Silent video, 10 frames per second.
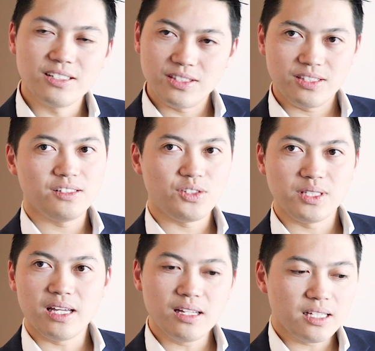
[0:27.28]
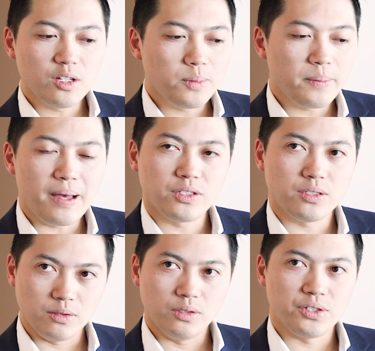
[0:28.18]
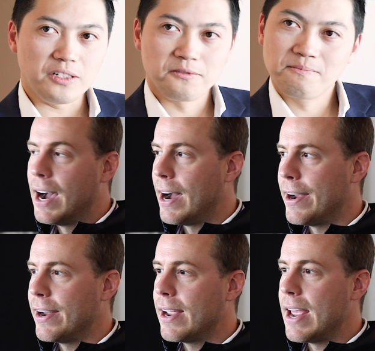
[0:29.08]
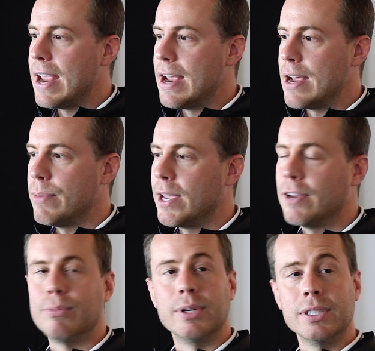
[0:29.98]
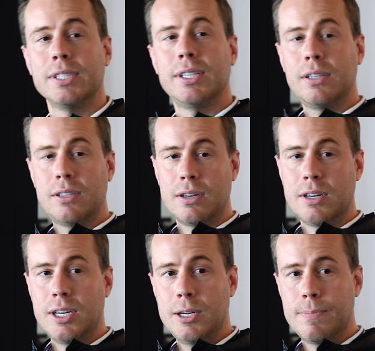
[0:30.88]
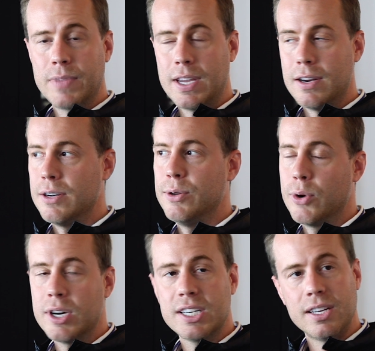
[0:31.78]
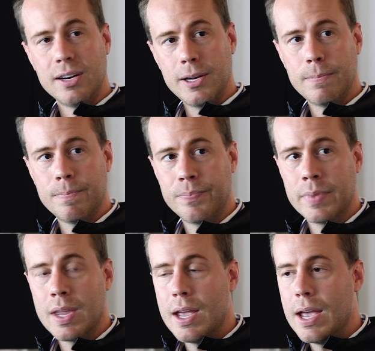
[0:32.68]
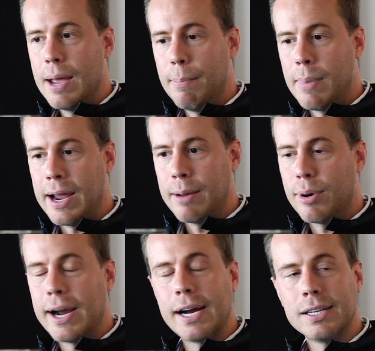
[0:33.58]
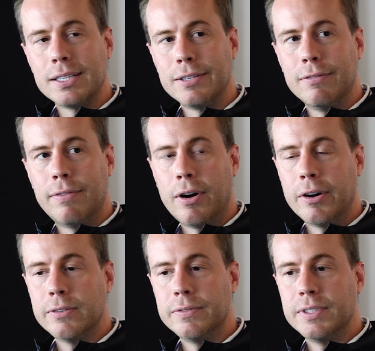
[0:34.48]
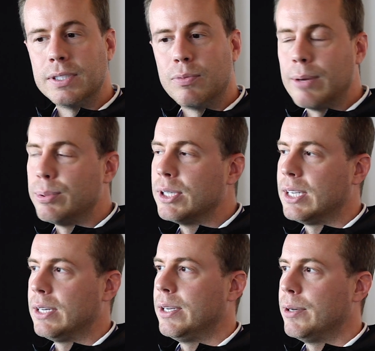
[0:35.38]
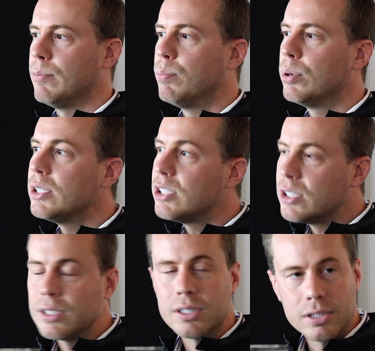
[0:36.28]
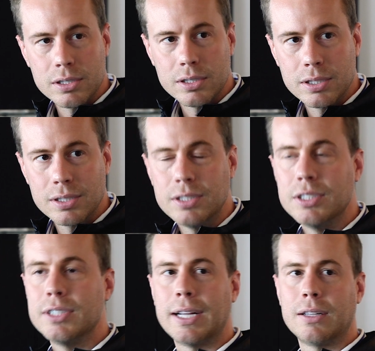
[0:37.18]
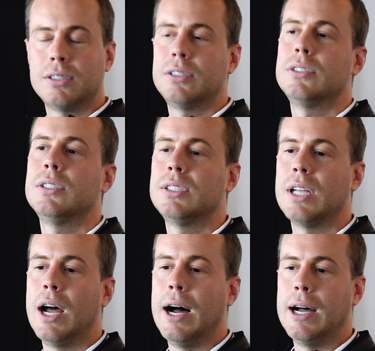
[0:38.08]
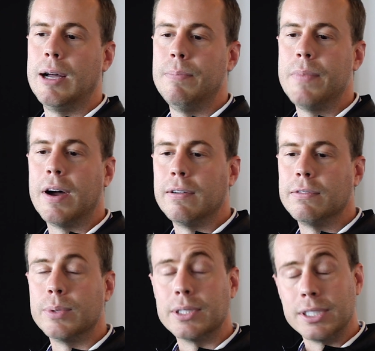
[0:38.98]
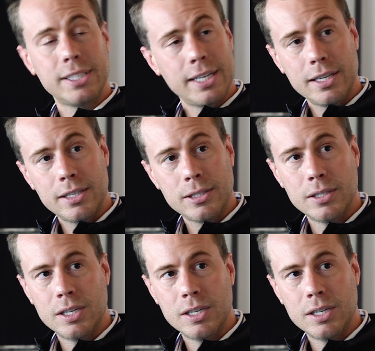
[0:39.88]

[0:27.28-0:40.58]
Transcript: So tell us a little bit about yourself. I am a real estate attorney here in New York City. My practice involves representing purchasers, sellers of real estate here.